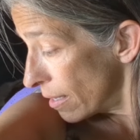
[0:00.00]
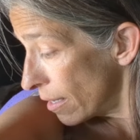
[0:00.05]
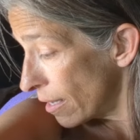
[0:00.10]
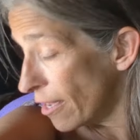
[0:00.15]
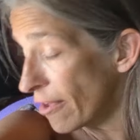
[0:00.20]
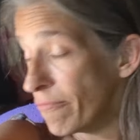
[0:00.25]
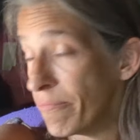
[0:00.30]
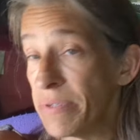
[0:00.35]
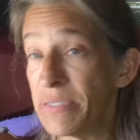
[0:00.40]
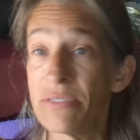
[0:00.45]

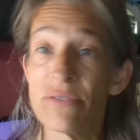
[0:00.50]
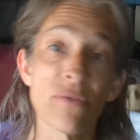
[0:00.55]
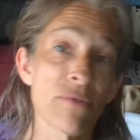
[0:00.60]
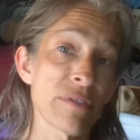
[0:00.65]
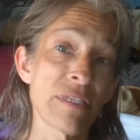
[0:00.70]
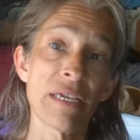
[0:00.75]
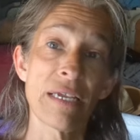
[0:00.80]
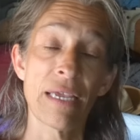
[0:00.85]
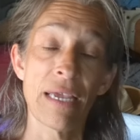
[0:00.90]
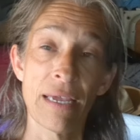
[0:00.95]
I've been
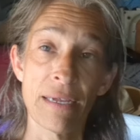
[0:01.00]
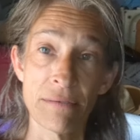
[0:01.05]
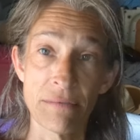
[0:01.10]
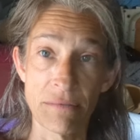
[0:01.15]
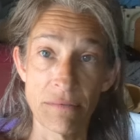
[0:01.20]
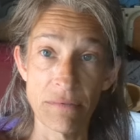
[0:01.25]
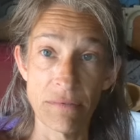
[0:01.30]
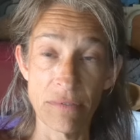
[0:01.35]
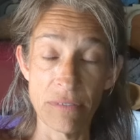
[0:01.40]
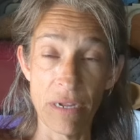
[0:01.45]
told I
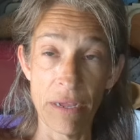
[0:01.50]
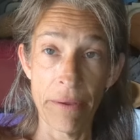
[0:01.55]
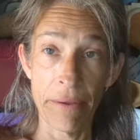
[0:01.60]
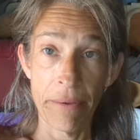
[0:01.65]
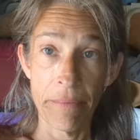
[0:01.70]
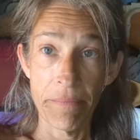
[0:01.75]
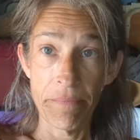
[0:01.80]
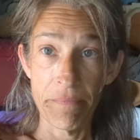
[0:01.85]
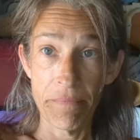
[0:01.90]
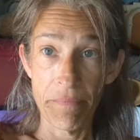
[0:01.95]
can.
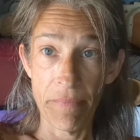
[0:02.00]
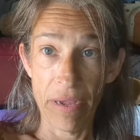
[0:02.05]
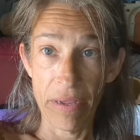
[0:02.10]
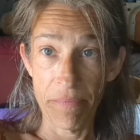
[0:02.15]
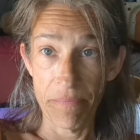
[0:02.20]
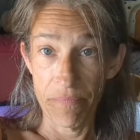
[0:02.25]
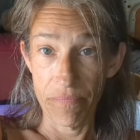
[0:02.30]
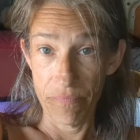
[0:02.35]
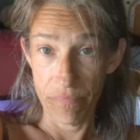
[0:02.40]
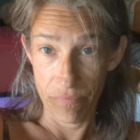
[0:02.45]
My
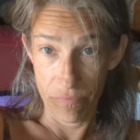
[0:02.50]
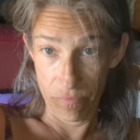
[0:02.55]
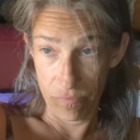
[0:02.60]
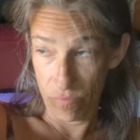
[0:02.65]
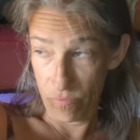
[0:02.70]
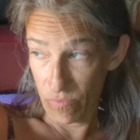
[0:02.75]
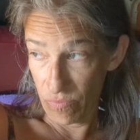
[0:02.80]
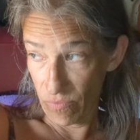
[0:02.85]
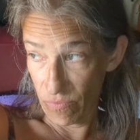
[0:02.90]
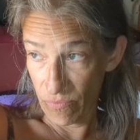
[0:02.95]

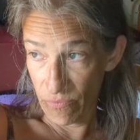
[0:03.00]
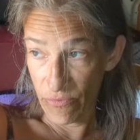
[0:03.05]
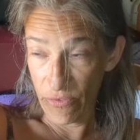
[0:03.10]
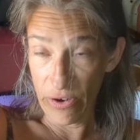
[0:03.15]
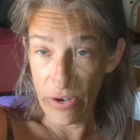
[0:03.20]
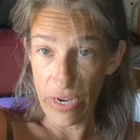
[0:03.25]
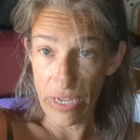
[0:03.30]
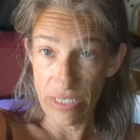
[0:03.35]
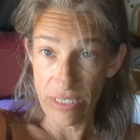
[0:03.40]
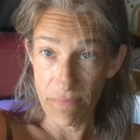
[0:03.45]

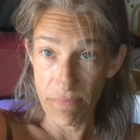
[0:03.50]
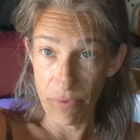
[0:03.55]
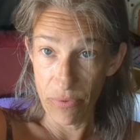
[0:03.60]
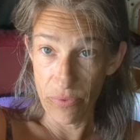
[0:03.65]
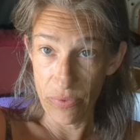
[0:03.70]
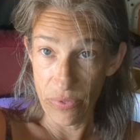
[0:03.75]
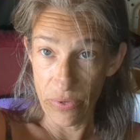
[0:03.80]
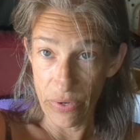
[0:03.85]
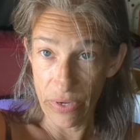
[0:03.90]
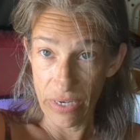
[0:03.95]
friend has a booth
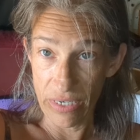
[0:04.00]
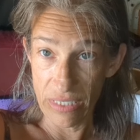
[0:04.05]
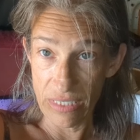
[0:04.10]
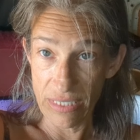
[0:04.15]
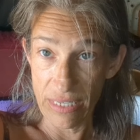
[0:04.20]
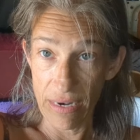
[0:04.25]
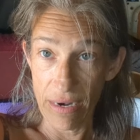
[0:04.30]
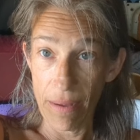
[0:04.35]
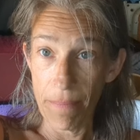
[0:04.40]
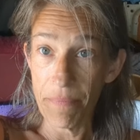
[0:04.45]
they're going to
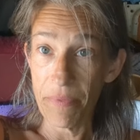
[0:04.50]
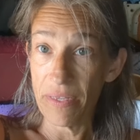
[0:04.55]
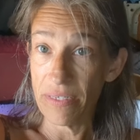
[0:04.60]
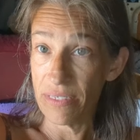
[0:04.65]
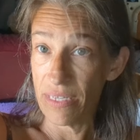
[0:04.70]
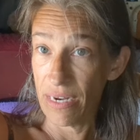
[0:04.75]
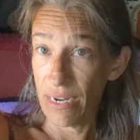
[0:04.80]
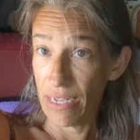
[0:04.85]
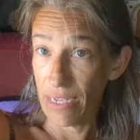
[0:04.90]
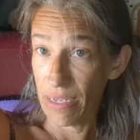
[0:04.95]
set up. They
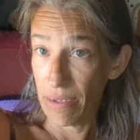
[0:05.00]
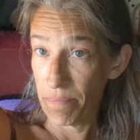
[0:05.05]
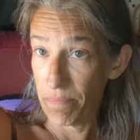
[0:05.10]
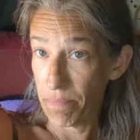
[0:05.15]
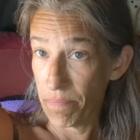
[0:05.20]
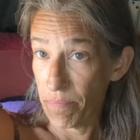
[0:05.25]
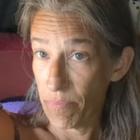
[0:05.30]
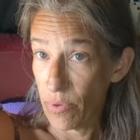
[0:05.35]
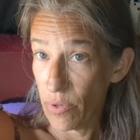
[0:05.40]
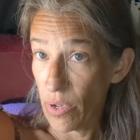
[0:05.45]
said I could
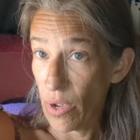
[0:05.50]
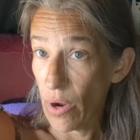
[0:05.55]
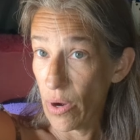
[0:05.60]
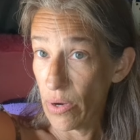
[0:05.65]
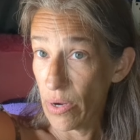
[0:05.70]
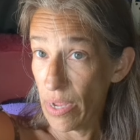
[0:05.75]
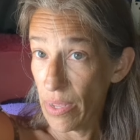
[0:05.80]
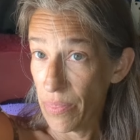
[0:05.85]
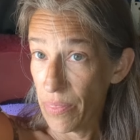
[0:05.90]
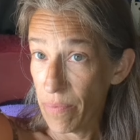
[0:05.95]
put
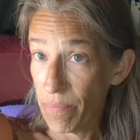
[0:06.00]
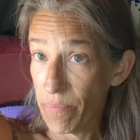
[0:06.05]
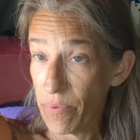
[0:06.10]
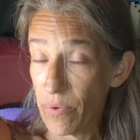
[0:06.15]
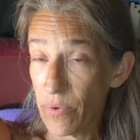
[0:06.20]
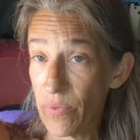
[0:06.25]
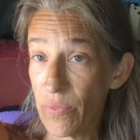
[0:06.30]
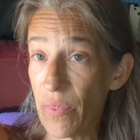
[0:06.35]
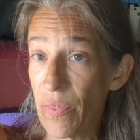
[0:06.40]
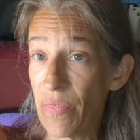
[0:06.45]
art at the
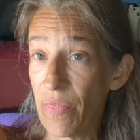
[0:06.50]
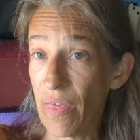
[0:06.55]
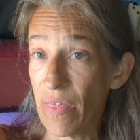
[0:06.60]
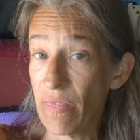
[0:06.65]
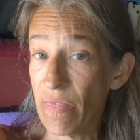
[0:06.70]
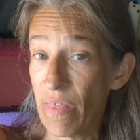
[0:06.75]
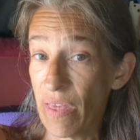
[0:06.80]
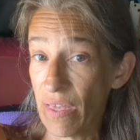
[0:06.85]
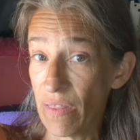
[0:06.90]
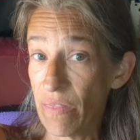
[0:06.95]
booth. They
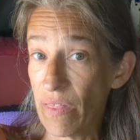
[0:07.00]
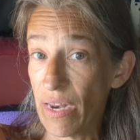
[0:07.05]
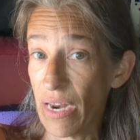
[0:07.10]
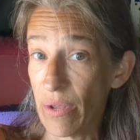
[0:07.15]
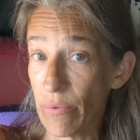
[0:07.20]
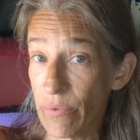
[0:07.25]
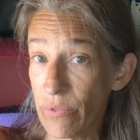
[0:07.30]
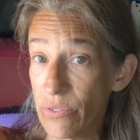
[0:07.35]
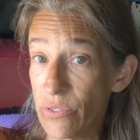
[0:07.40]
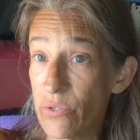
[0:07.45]
think that I
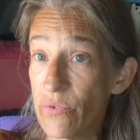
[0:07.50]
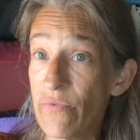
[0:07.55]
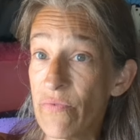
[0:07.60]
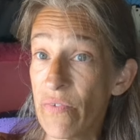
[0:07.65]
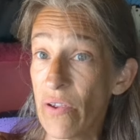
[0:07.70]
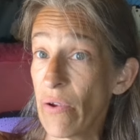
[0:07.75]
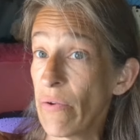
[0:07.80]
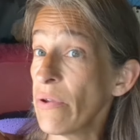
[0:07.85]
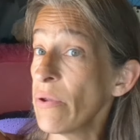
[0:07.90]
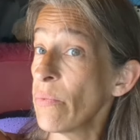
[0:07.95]
will do
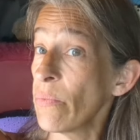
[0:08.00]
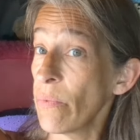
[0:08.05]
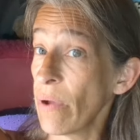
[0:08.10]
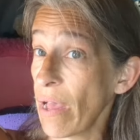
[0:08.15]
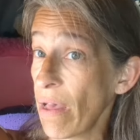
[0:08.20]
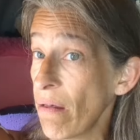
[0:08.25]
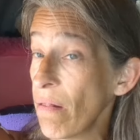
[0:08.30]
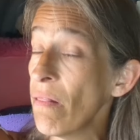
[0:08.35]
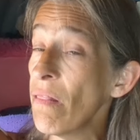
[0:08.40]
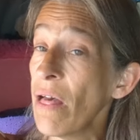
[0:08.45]
very
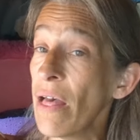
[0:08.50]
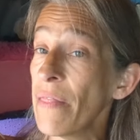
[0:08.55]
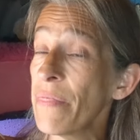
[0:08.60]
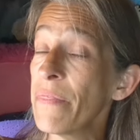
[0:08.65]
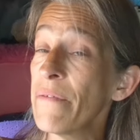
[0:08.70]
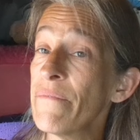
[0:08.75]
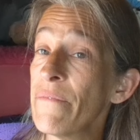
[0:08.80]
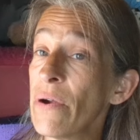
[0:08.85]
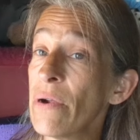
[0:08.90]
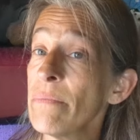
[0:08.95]
well at
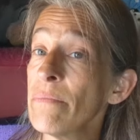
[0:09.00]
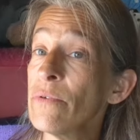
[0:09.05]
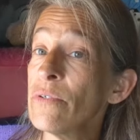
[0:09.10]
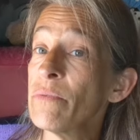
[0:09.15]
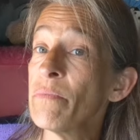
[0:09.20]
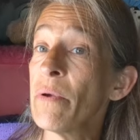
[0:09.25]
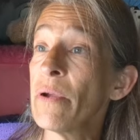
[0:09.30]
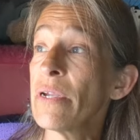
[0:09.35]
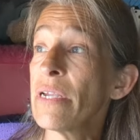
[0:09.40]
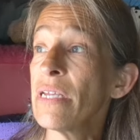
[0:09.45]
the farmer's
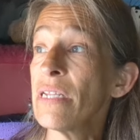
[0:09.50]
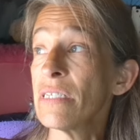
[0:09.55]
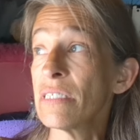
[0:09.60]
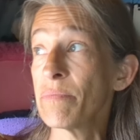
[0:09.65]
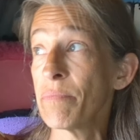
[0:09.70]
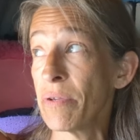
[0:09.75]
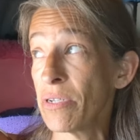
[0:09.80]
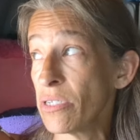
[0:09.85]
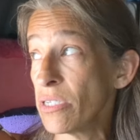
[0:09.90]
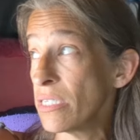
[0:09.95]
market,
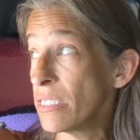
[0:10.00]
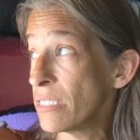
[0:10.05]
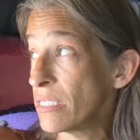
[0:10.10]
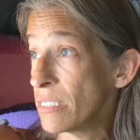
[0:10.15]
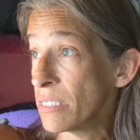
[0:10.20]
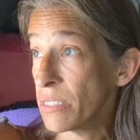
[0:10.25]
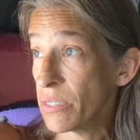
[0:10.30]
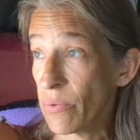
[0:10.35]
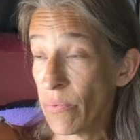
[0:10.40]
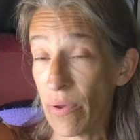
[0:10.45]
especially
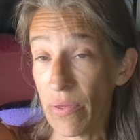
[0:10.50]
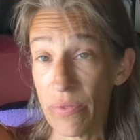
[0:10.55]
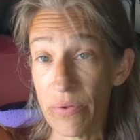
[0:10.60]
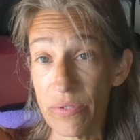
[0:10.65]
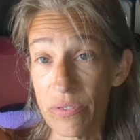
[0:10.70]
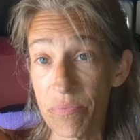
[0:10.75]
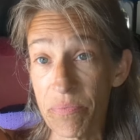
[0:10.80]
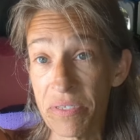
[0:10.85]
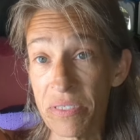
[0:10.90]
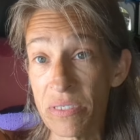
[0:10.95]
since the
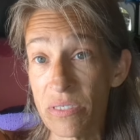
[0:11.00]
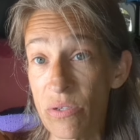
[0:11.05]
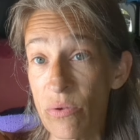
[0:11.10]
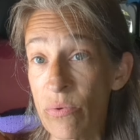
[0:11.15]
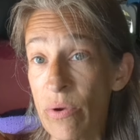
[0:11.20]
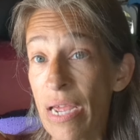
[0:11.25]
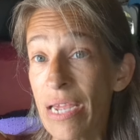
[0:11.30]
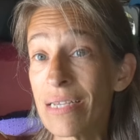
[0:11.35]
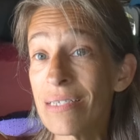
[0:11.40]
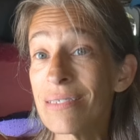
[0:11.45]
weather's been so
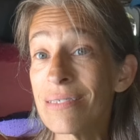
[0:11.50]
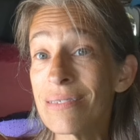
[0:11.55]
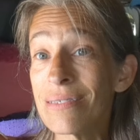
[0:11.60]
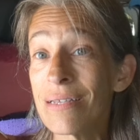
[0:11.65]
nice,